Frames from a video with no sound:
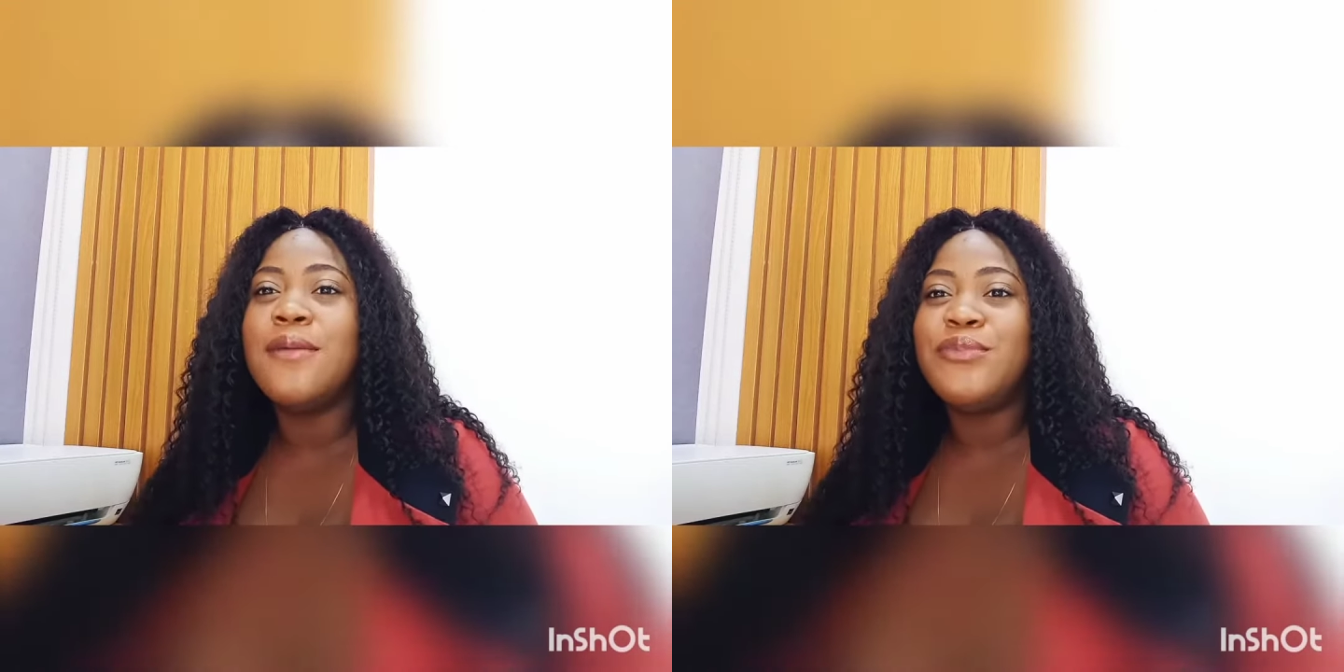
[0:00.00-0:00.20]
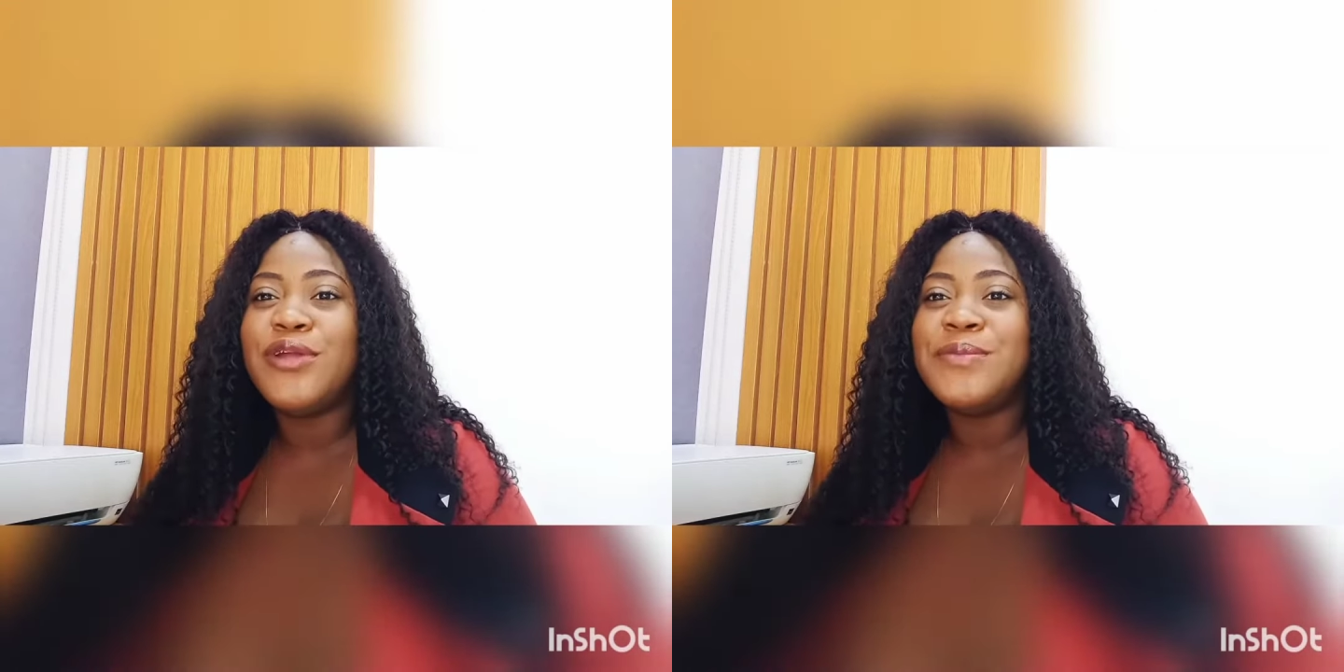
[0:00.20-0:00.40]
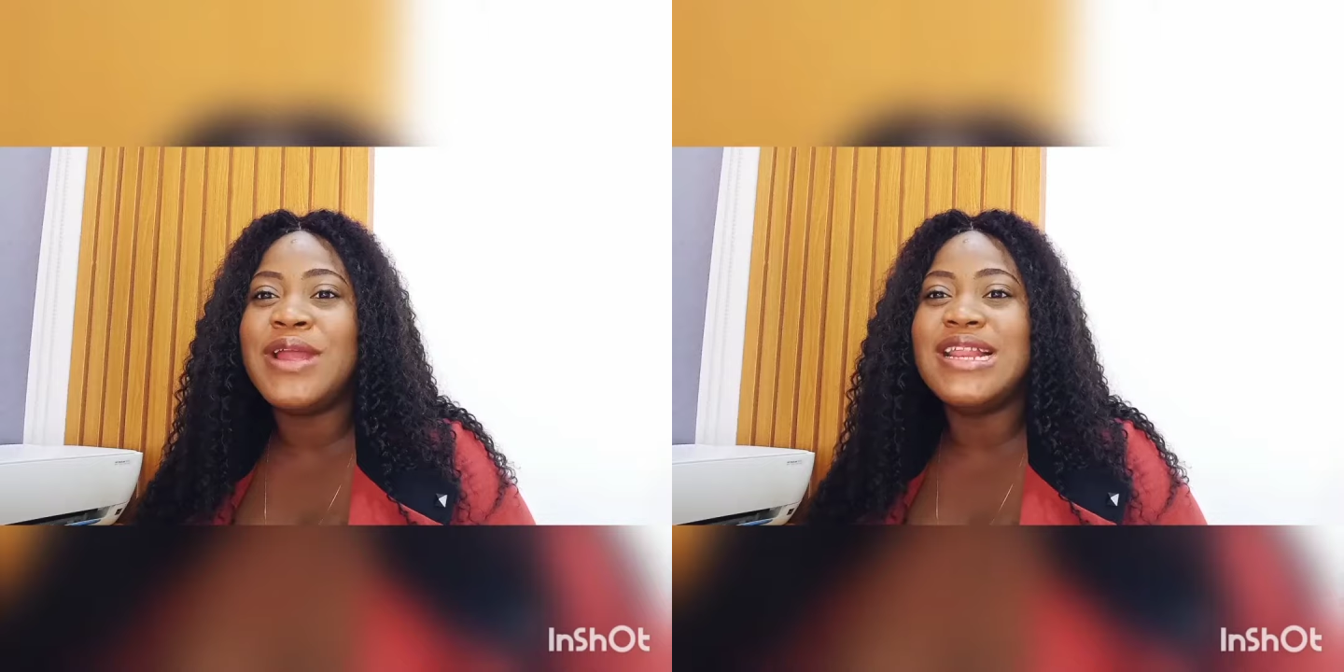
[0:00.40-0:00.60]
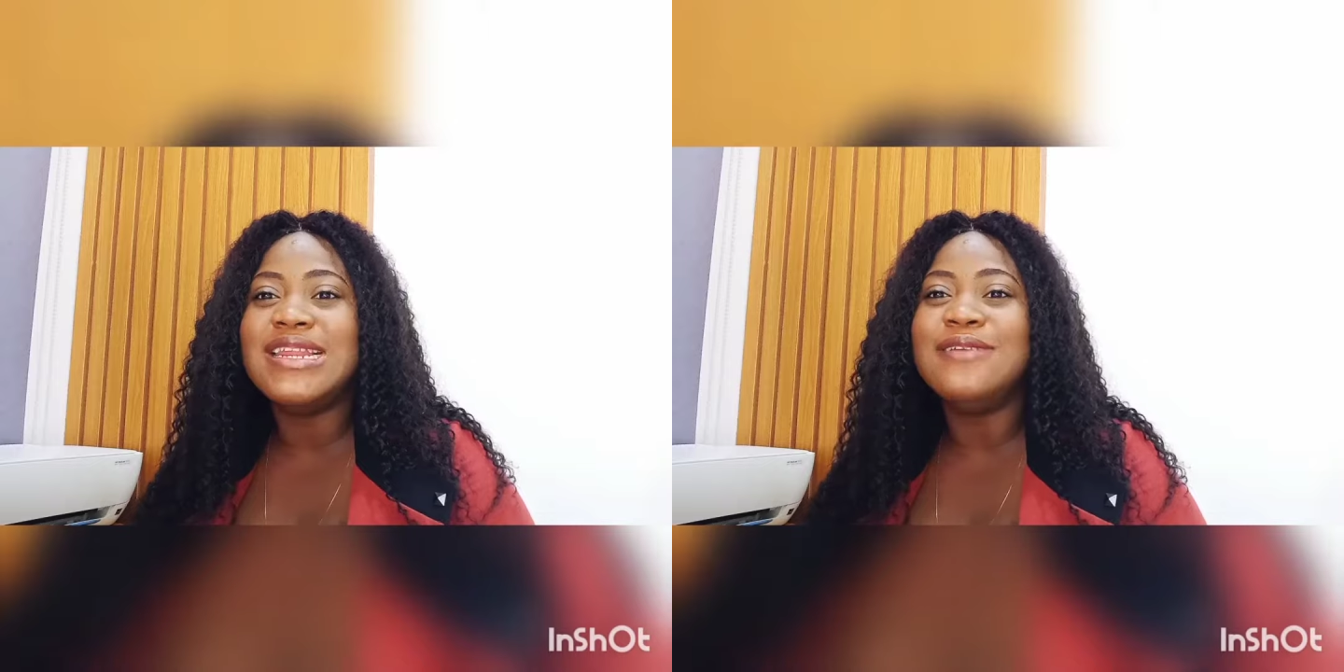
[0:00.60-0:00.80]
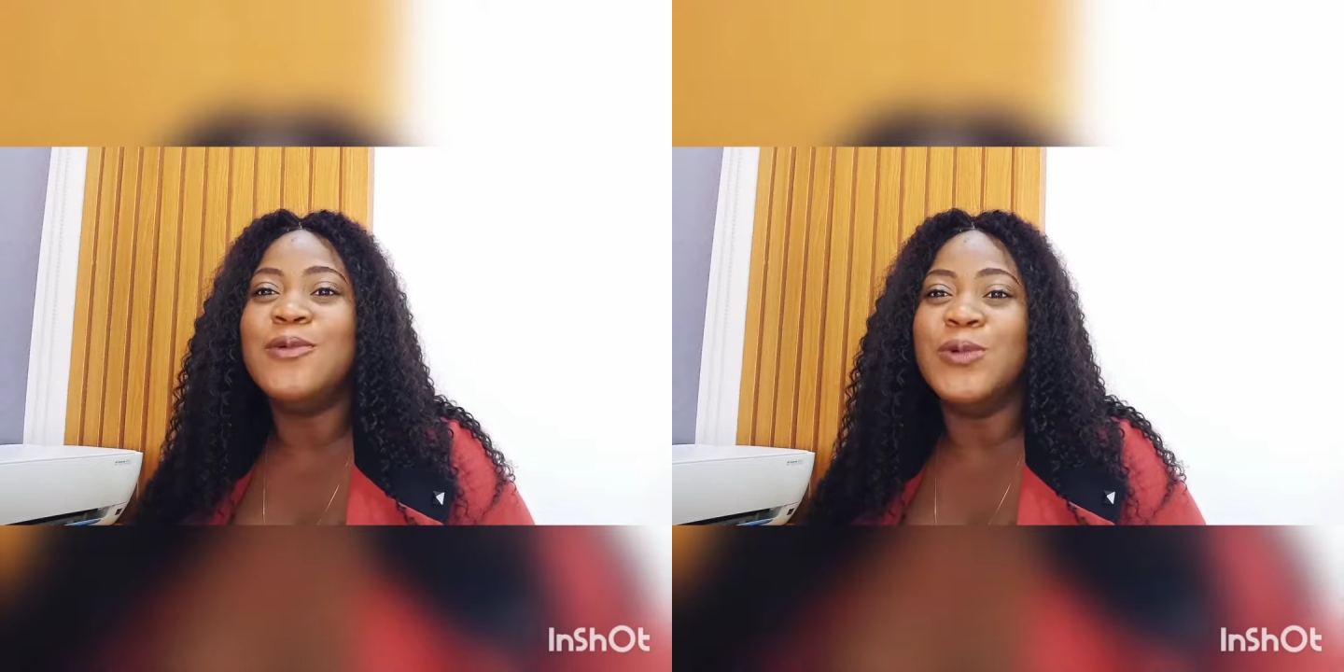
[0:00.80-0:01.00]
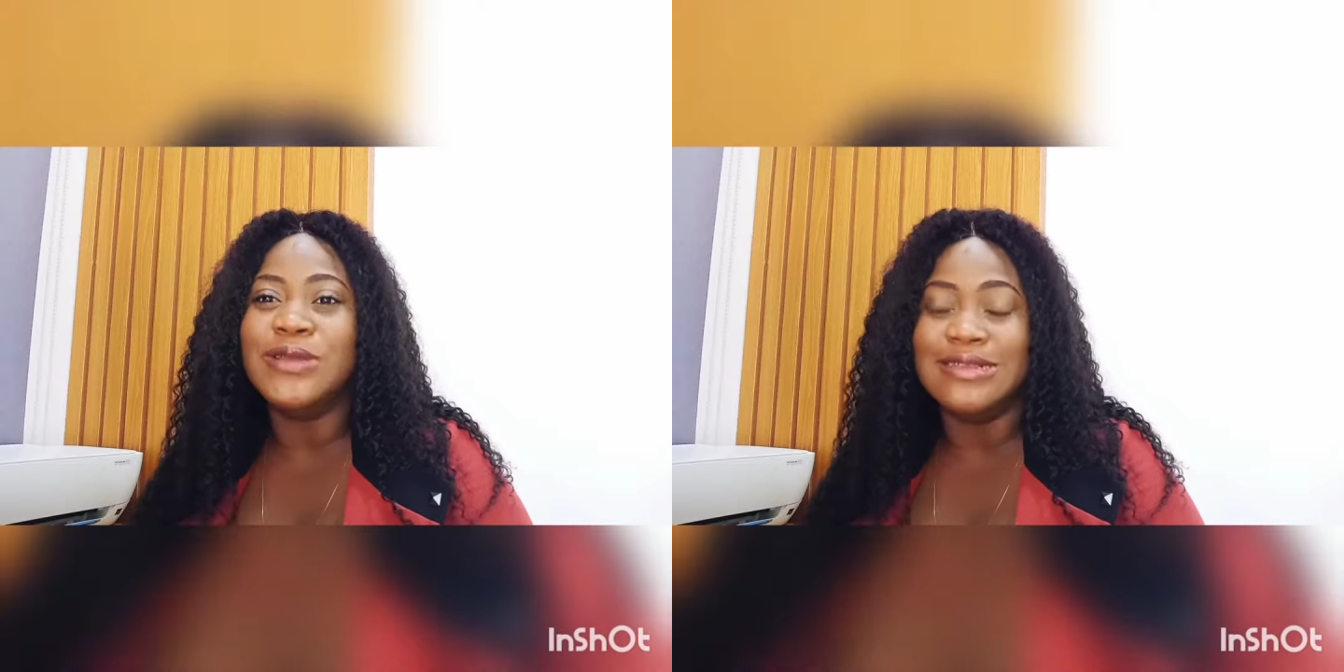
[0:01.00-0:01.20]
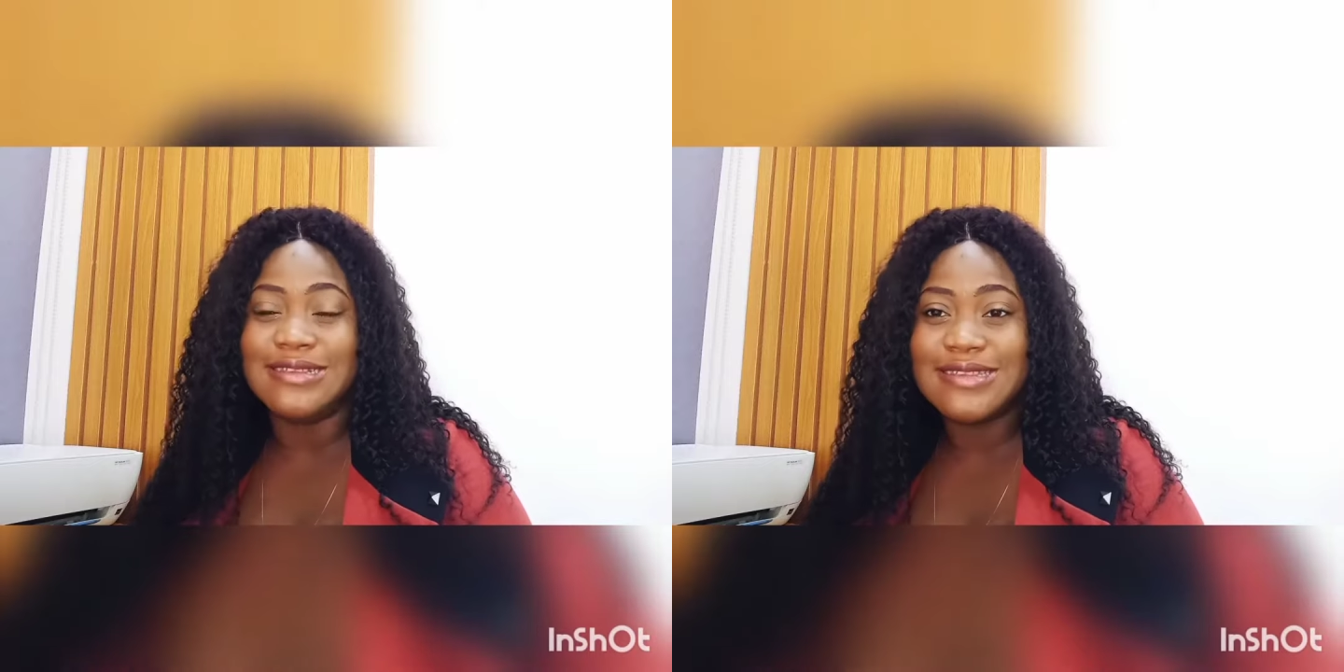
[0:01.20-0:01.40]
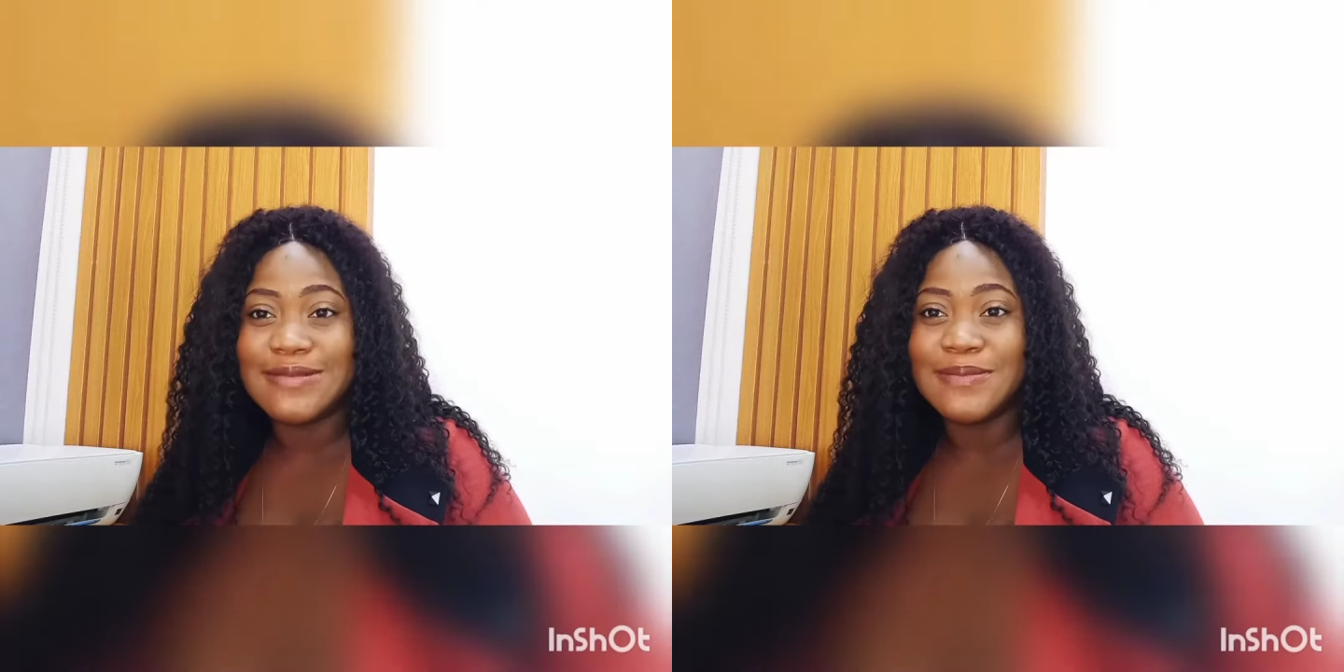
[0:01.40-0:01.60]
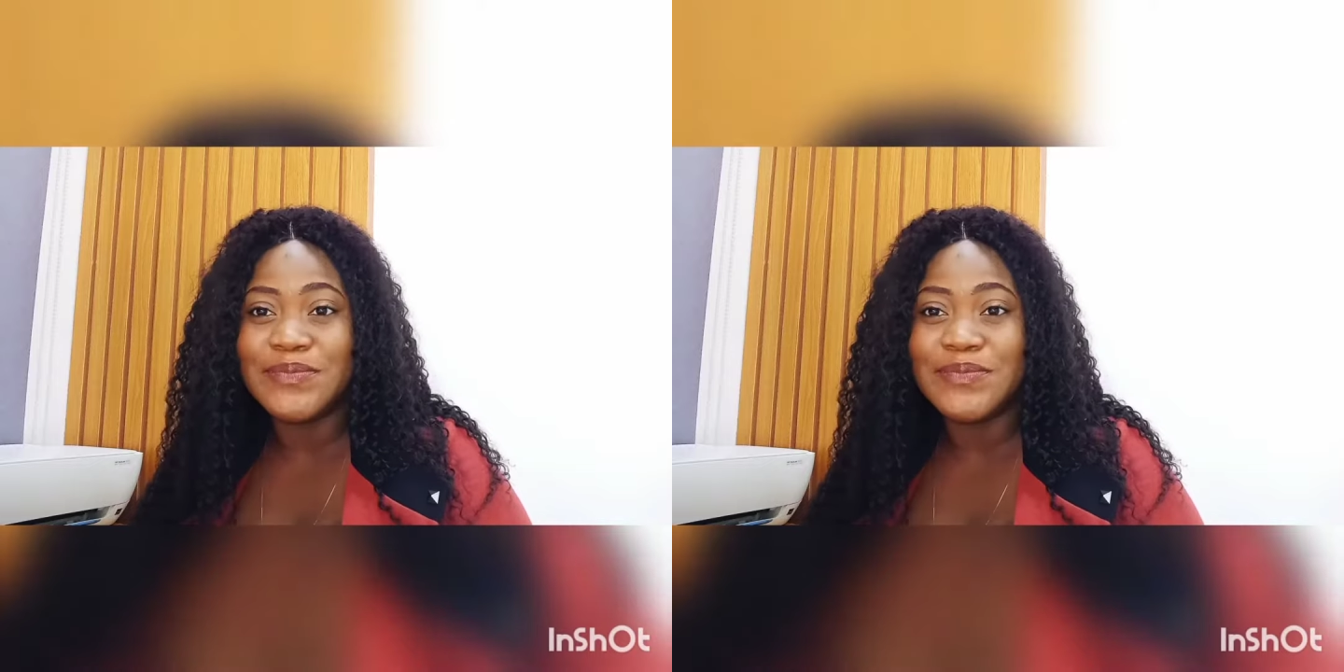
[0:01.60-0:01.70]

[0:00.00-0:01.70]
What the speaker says: Premier League wins.